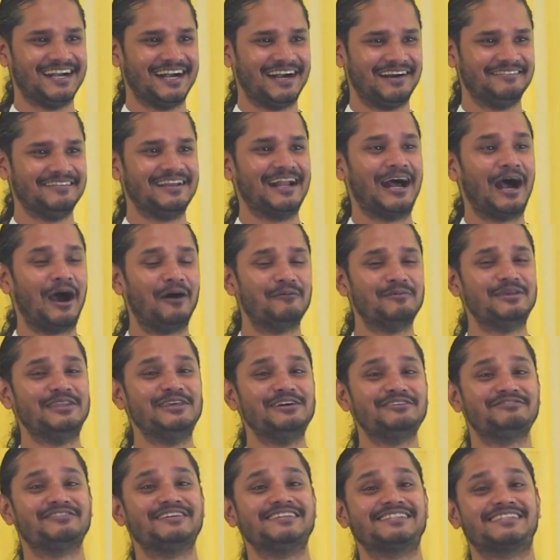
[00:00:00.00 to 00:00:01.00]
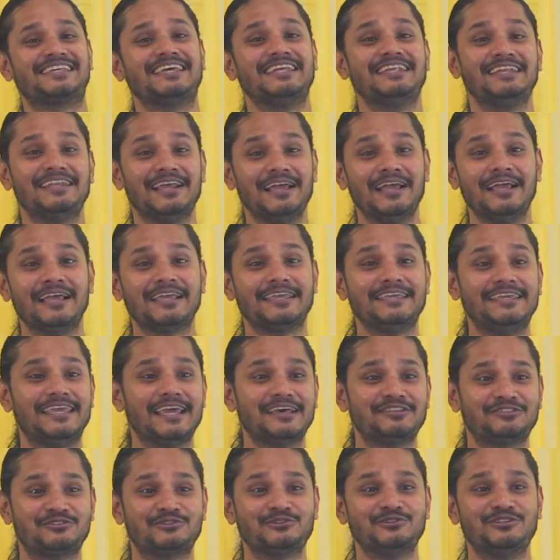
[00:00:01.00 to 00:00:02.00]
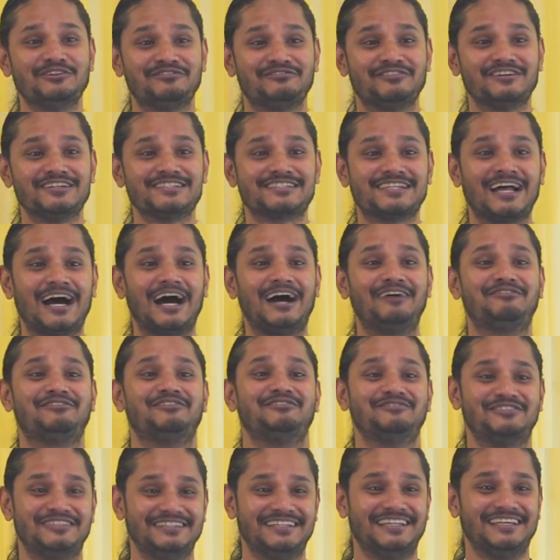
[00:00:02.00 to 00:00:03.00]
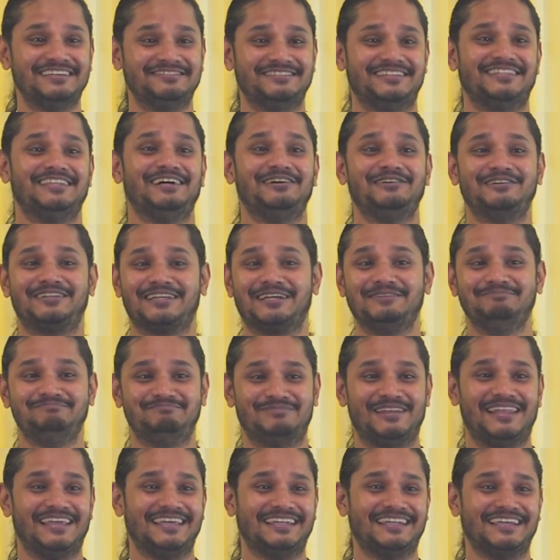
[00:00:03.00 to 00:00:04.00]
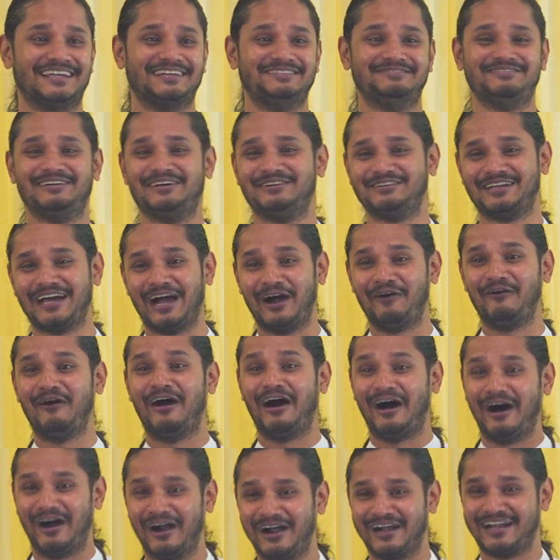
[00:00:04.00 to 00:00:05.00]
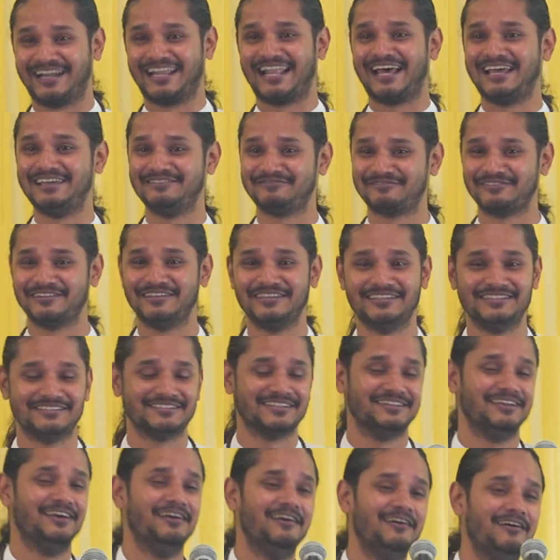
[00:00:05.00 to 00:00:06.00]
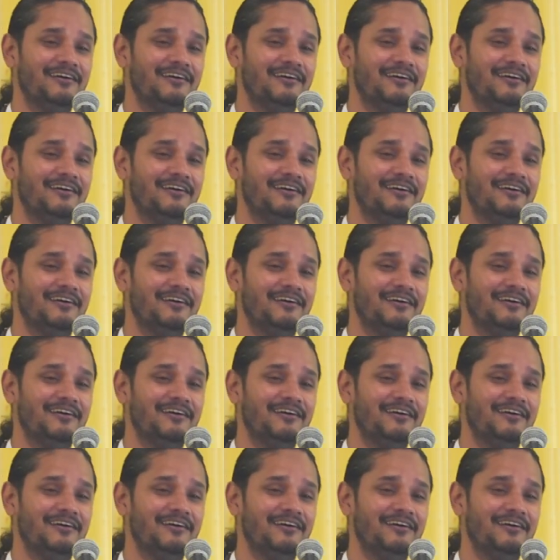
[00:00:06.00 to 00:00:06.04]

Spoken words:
I mean, how many of us can get through the first half of the day without complaining about how hard life is?